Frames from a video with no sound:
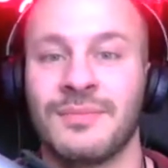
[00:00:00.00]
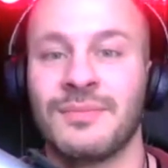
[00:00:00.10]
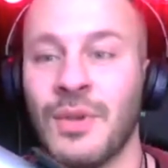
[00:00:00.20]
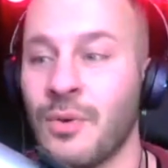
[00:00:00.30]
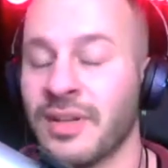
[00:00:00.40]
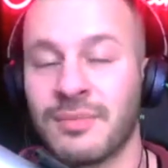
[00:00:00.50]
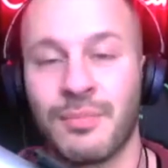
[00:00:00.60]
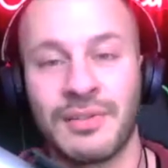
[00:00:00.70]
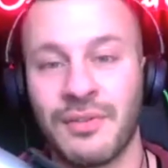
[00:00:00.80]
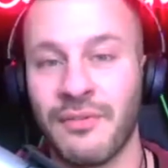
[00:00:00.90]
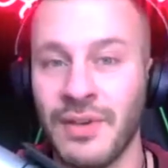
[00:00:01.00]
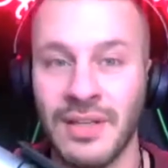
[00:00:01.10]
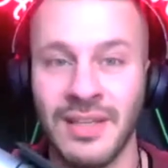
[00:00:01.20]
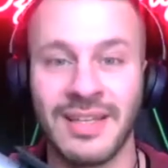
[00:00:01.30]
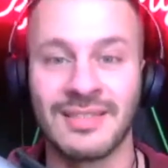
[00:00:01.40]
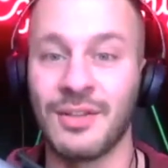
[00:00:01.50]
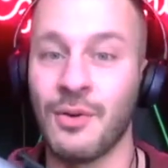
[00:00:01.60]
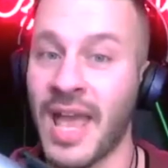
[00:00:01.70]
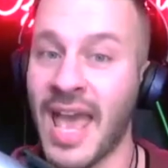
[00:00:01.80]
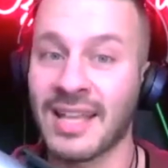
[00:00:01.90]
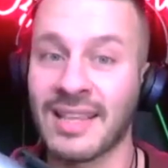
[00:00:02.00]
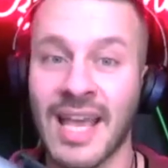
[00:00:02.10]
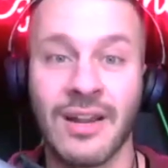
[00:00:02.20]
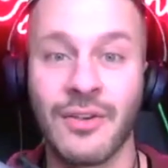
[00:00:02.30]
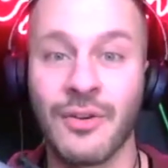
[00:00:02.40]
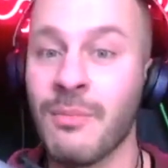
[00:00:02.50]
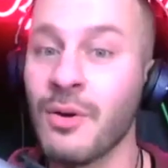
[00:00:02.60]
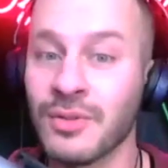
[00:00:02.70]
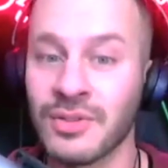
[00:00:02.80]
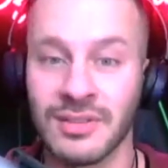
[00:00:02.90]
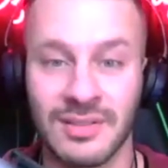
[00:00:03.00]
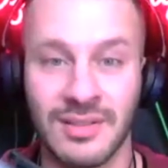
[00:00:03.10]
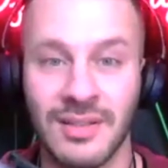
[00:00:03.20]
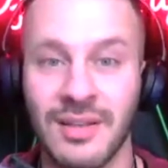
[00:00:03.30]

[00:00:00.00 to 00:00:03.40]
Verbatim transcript: Don't express yeah. your feelings. Don't act out on your emotions.